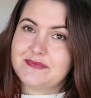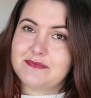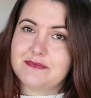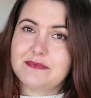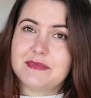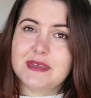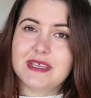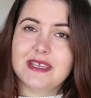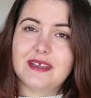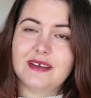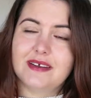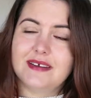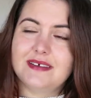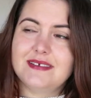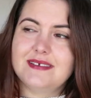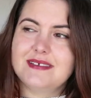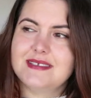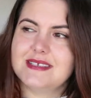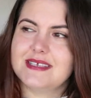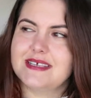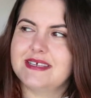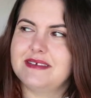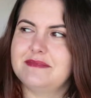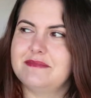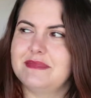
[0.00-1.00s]

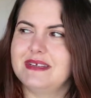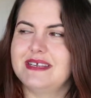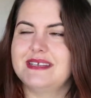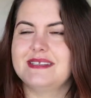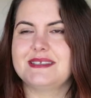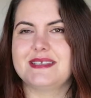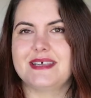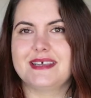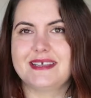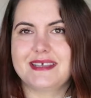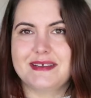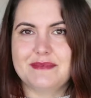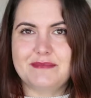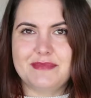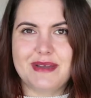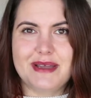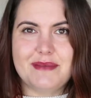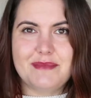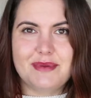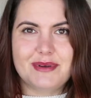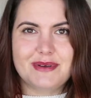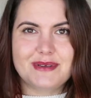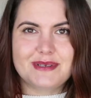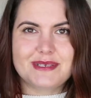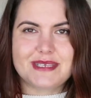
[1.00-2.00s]
Because it means I can buy
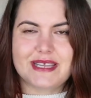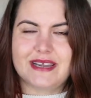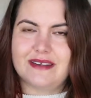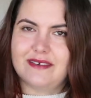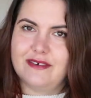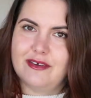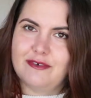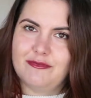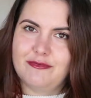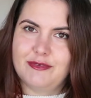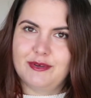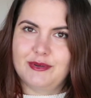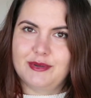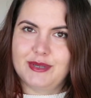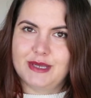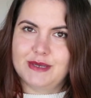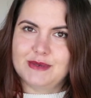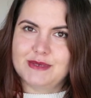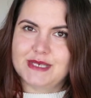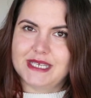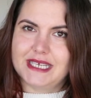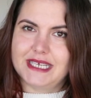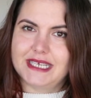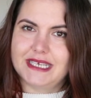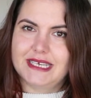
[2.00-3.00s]
books and not feel
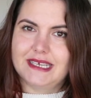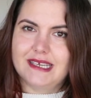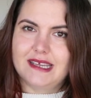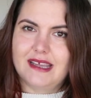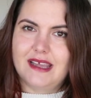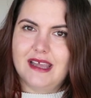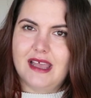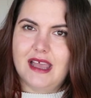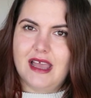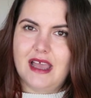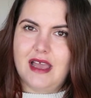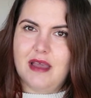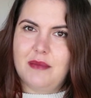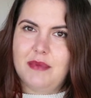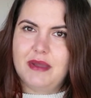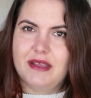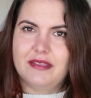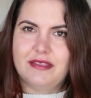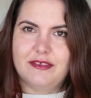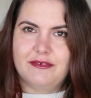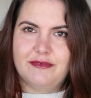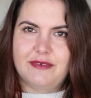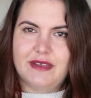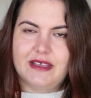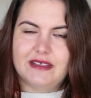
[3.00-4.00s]
guilty about
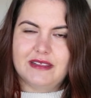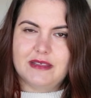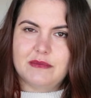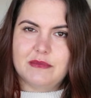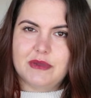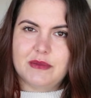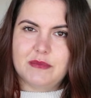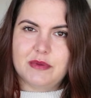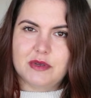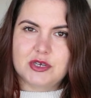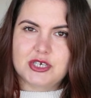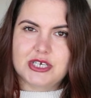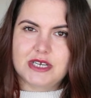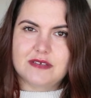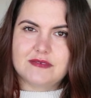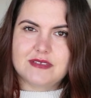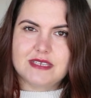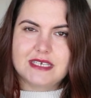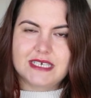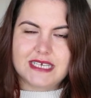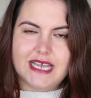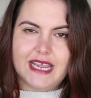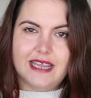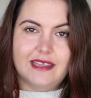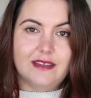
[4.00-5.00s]
the fact that my bookshelves are
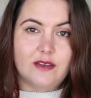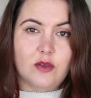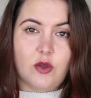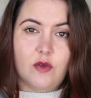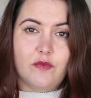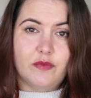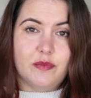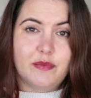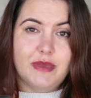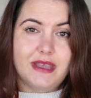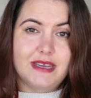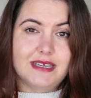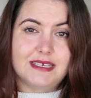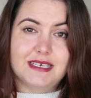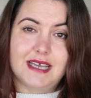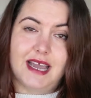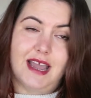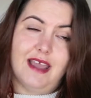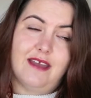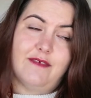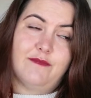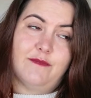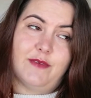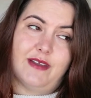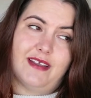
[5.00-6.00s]
taking over my
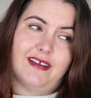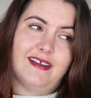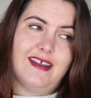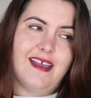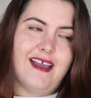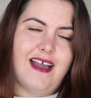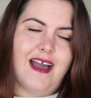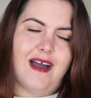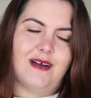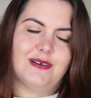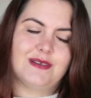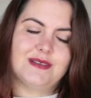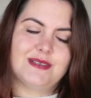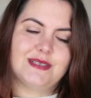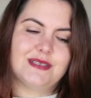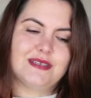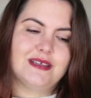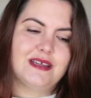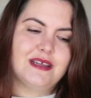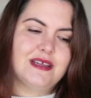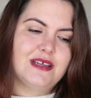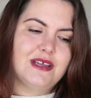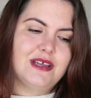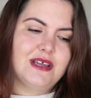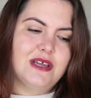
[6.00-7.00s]
entire freaking house.
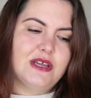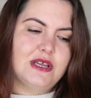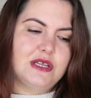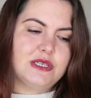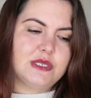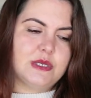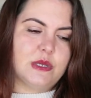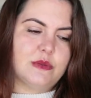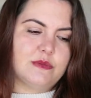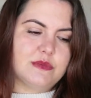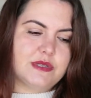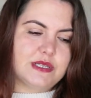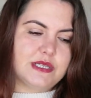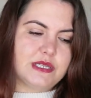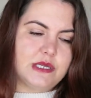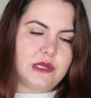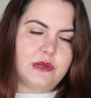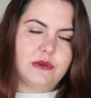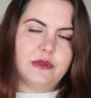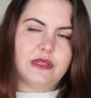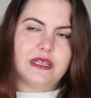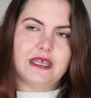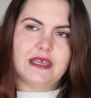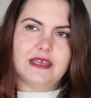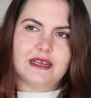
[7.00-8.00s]
So I'm
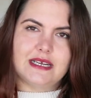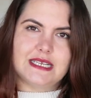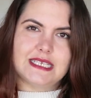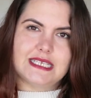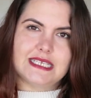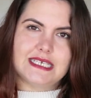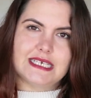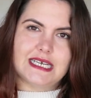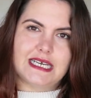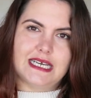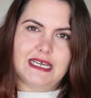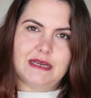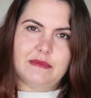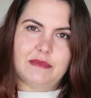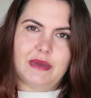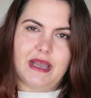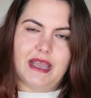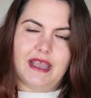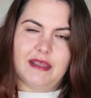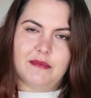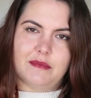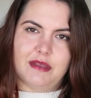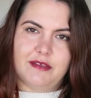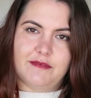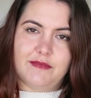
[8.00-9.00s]
slowly going to start
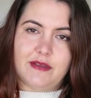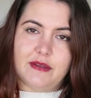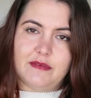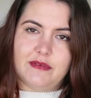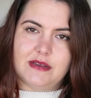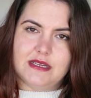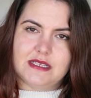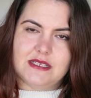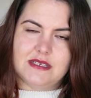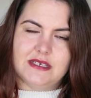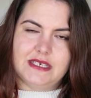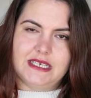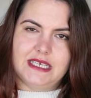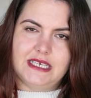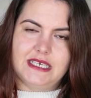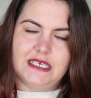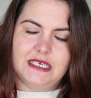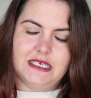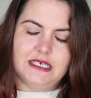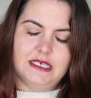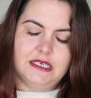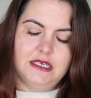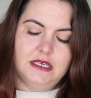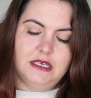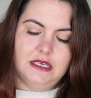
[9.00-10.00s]
buying my favorites on
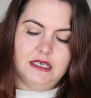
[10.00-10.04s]
here.